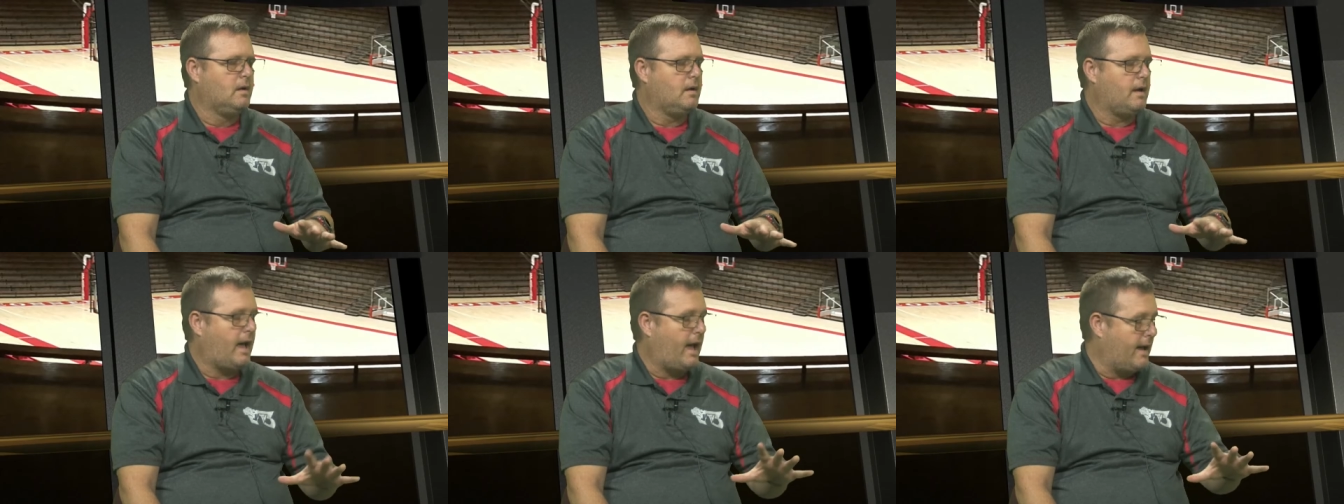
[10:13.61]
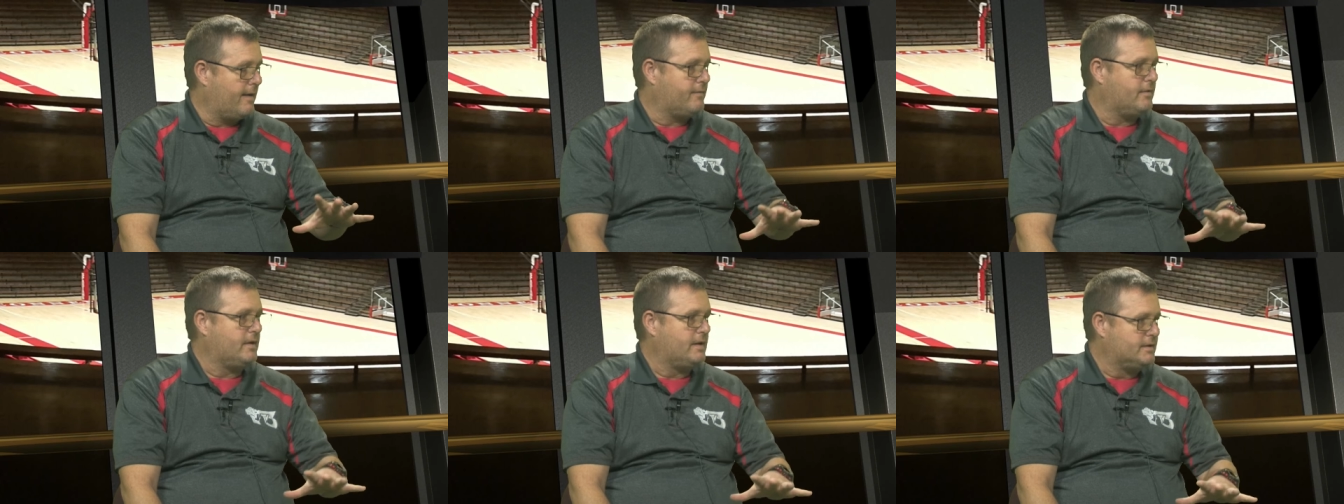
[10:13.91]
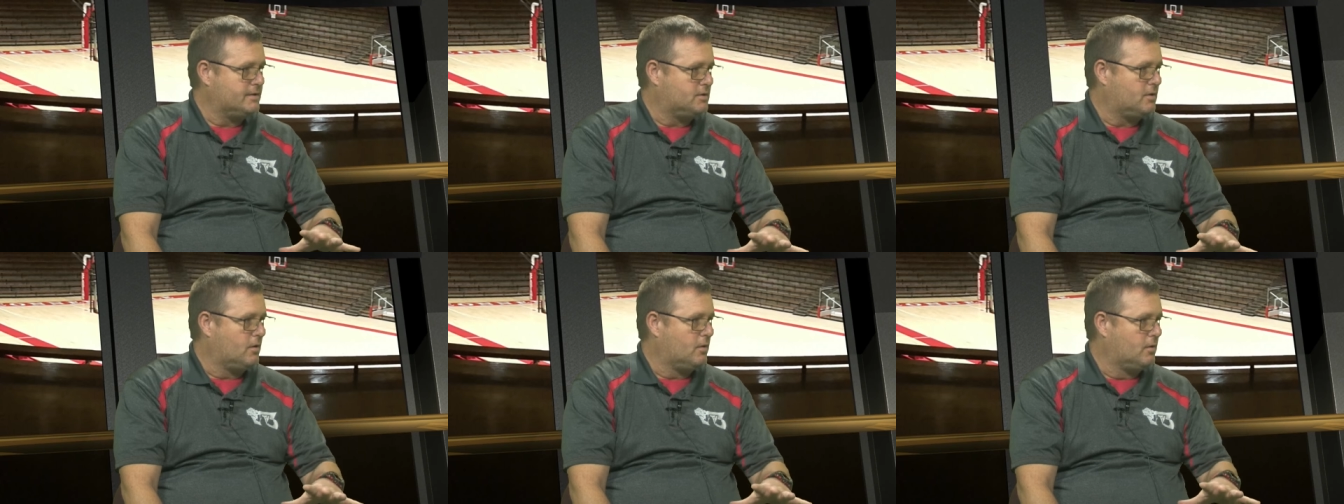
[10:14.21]
have
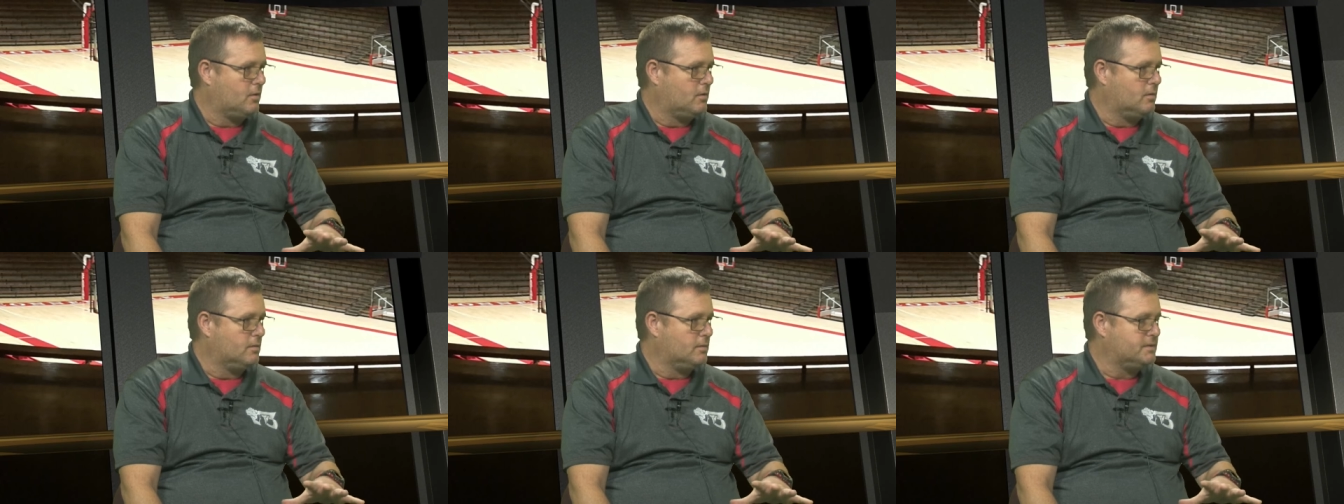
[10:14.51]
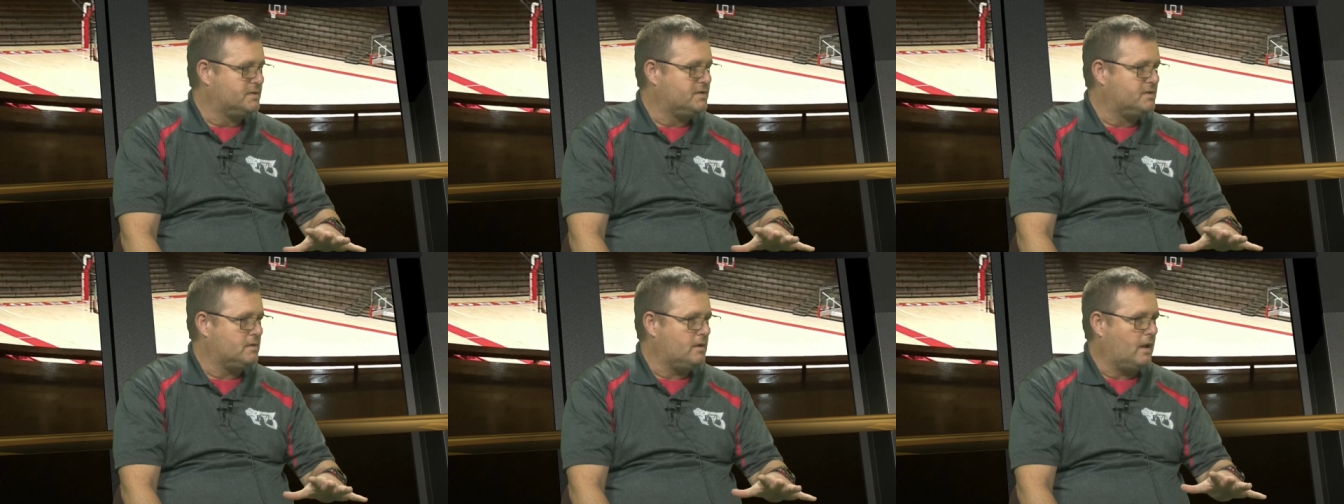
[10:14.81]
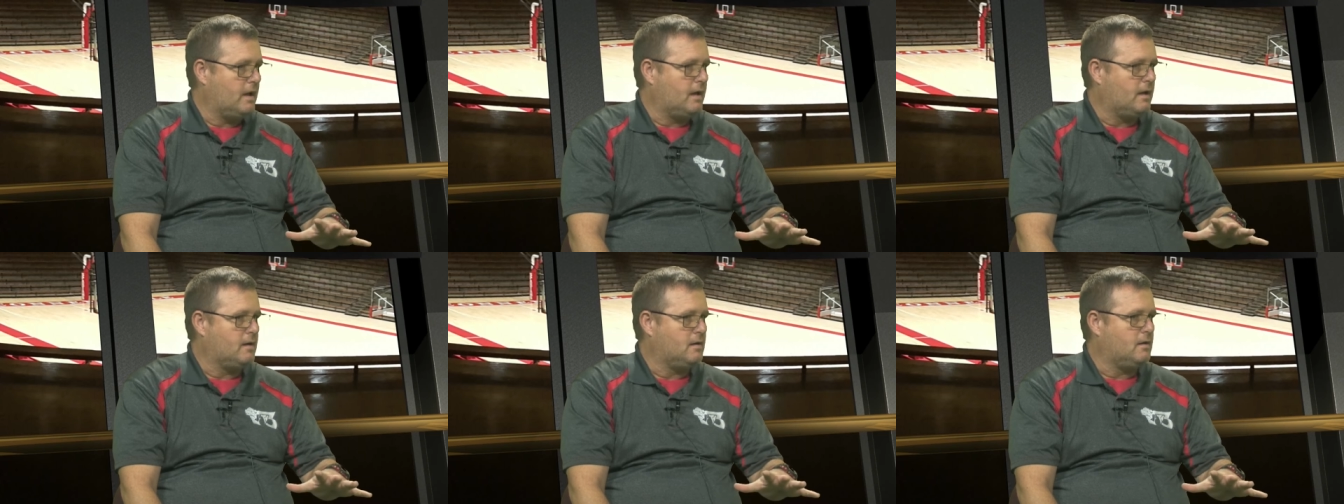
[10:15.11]
these goals
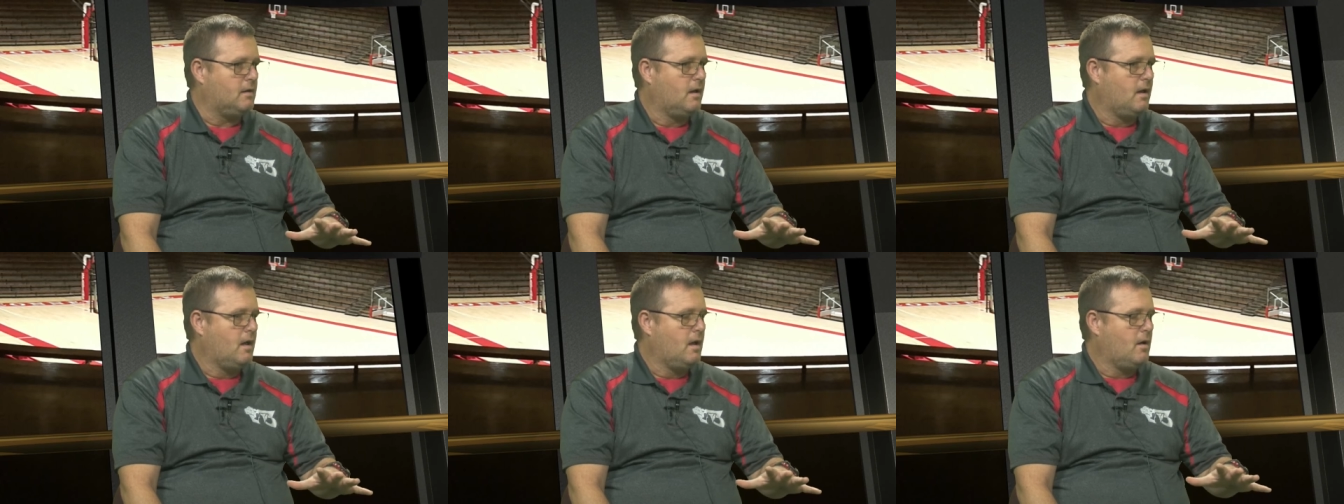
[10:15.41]
and